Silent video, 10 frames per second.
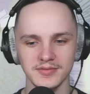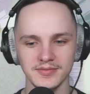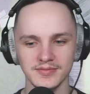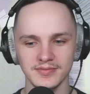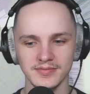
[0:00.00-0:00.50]

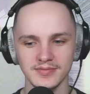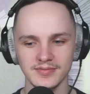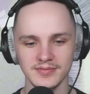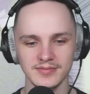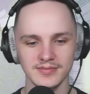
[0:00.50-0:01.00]

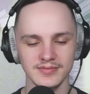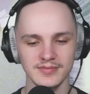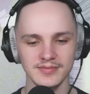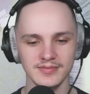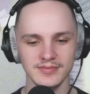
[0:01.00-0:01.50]

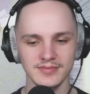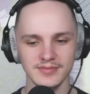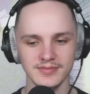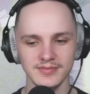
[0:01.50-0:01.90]
Nobody speaks.